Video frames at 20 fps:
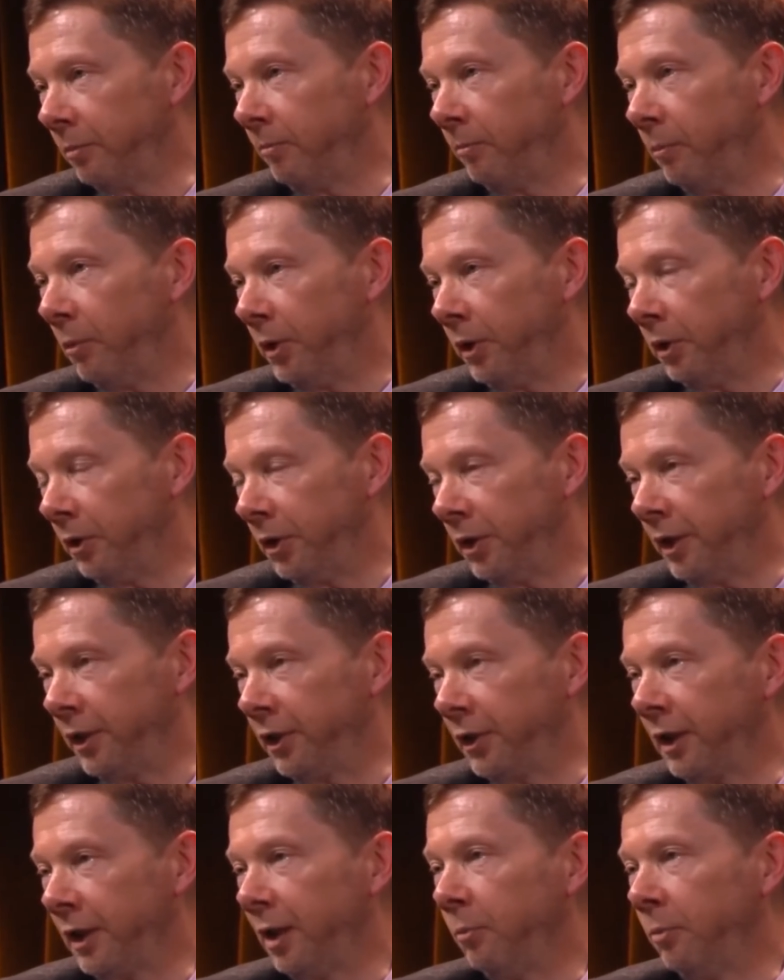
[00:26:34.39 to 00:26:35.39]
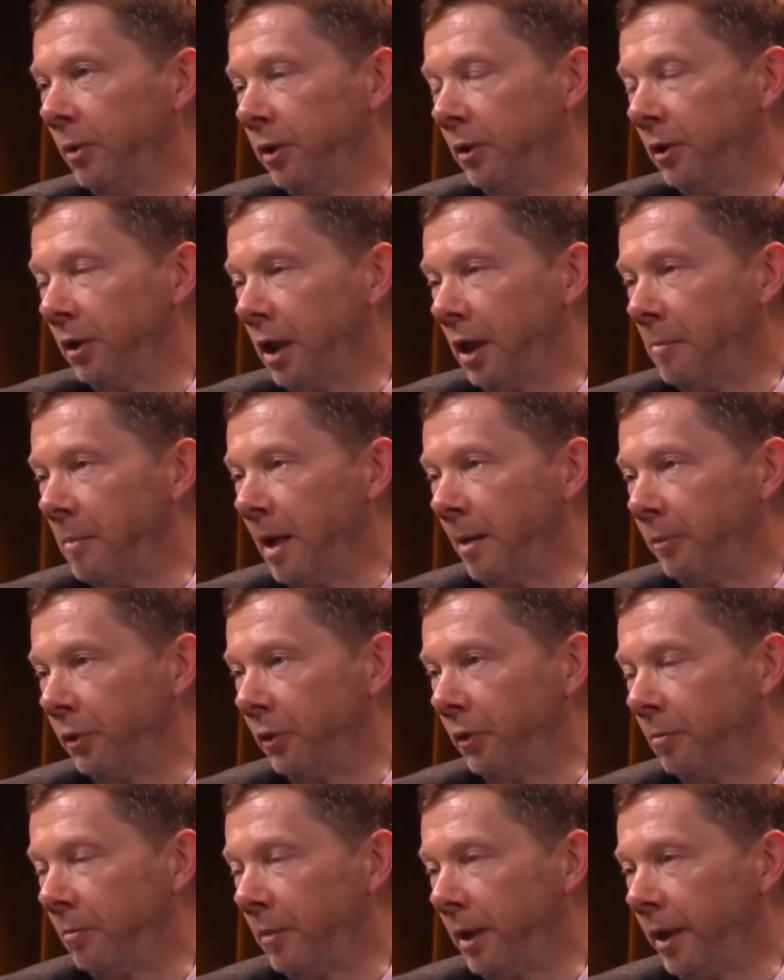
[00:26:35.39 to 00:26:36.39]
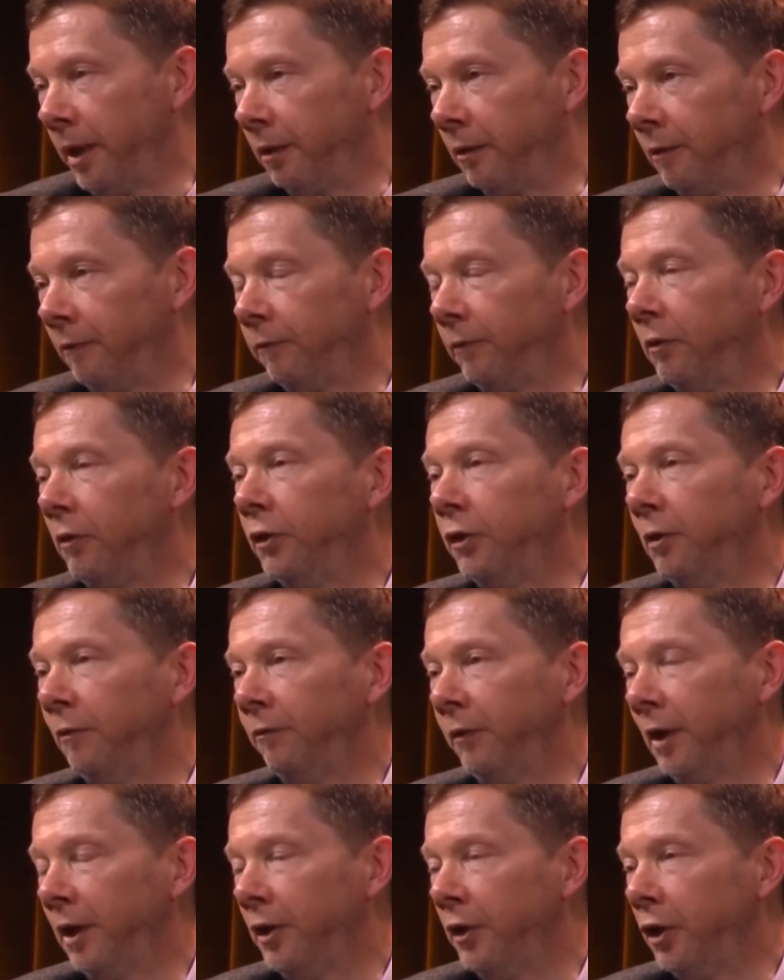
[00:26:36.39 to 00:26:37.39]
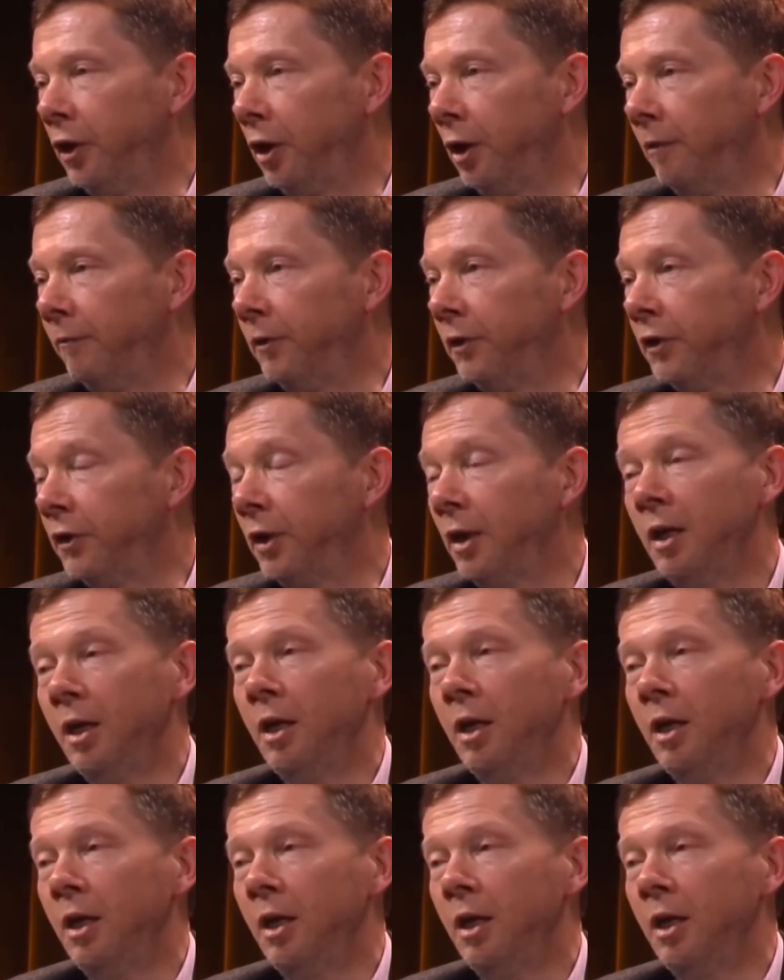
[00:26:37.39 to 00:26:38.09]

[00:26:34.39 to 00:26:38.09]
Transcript: when you just said, when you came up to the microphone, you felt nervous.